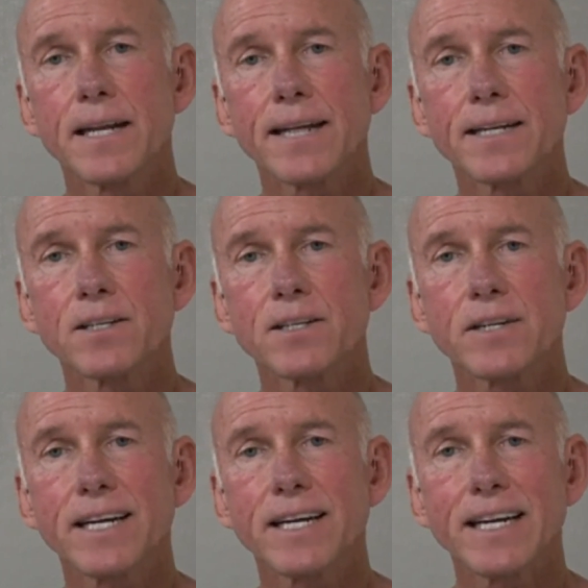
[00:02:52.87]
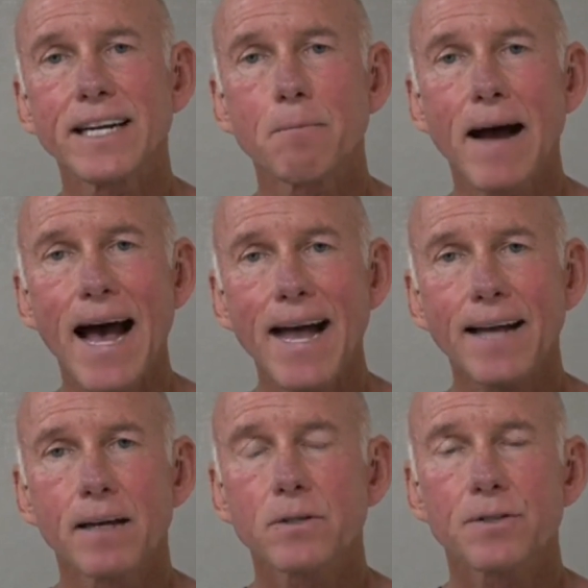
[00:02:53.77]
you can certainly let the
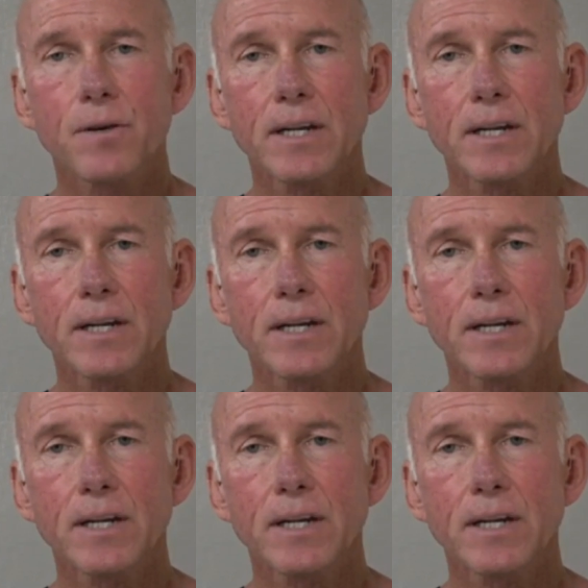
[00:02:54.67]
owner know